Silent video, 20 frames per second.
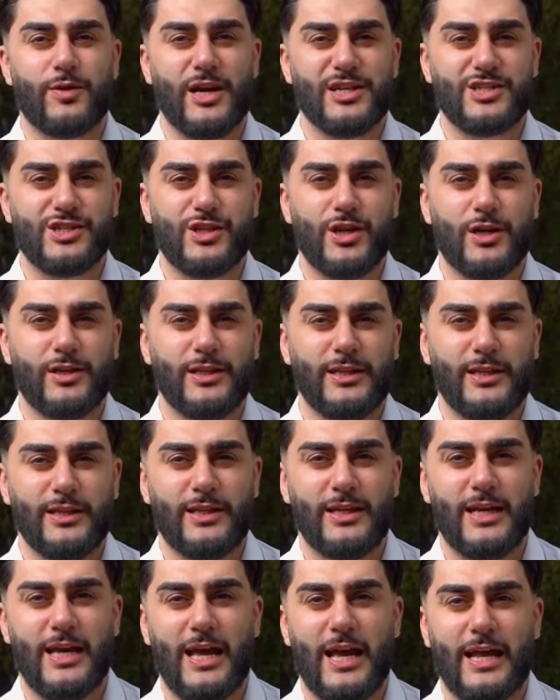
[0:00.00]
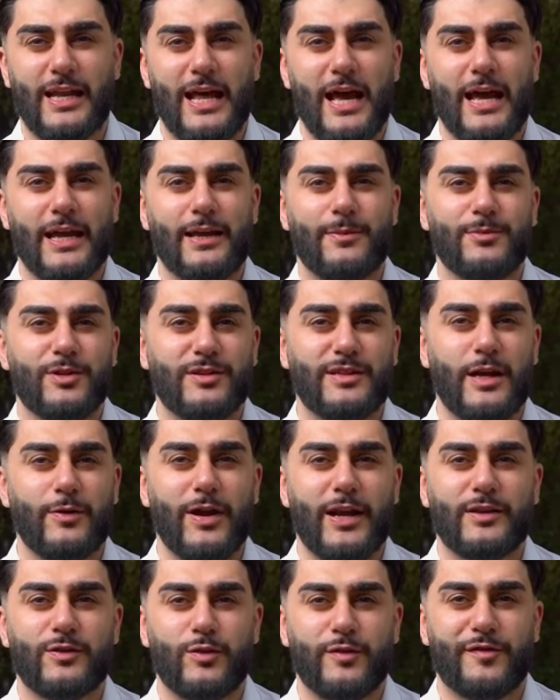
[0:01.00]
Ajdadi and I am the
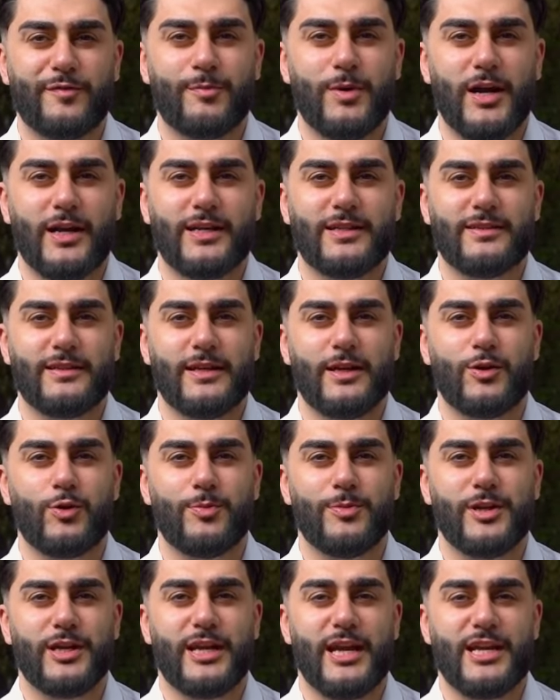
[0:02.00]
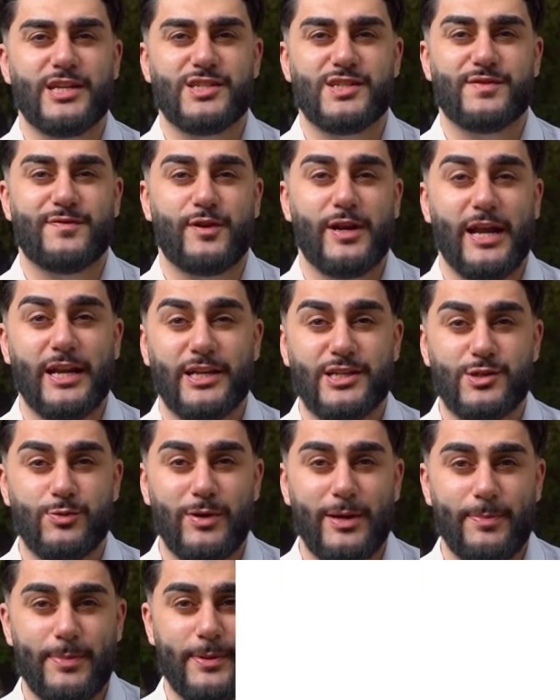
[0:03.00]
Director of Marketing and Communications for EnergyWeb.